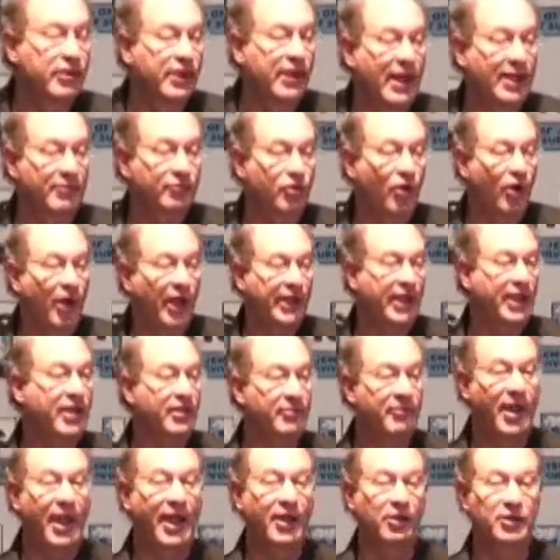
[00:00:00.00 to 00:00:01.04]
that I'm talking
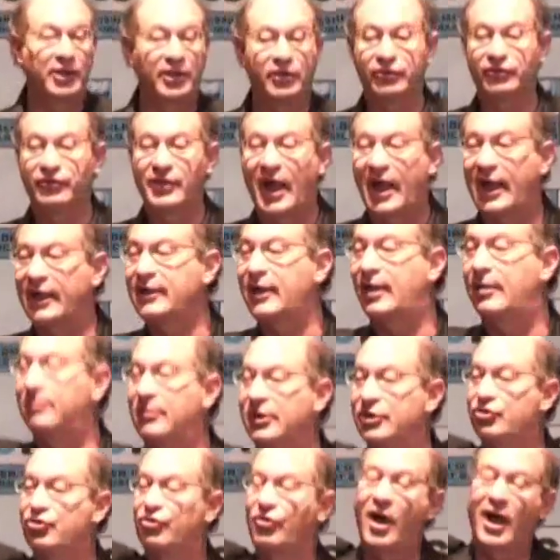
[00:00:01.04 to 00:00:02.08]
about is not a
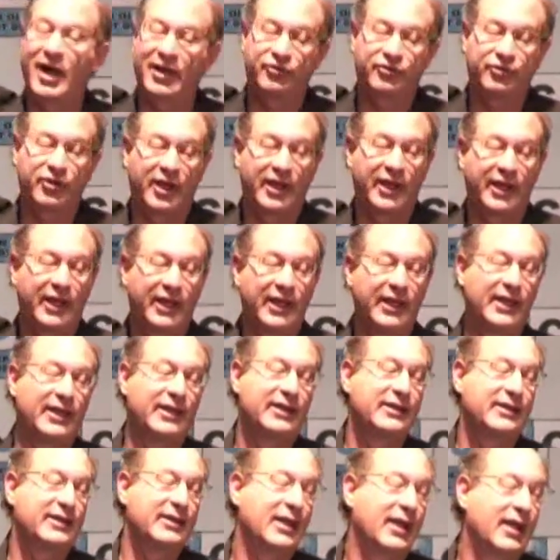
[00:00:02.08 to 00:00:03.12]
madrasa
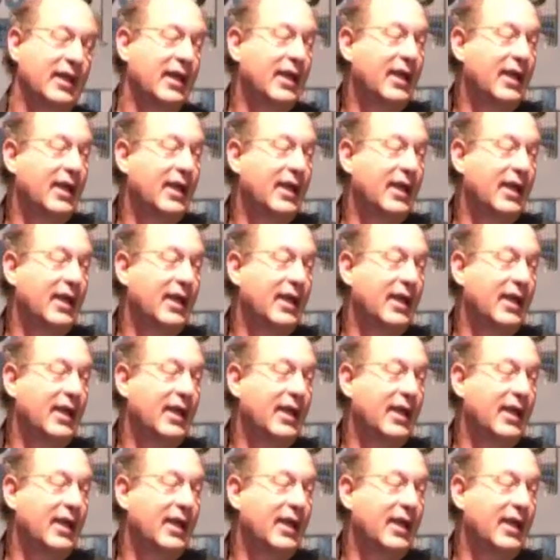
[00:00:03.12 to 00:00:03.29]
in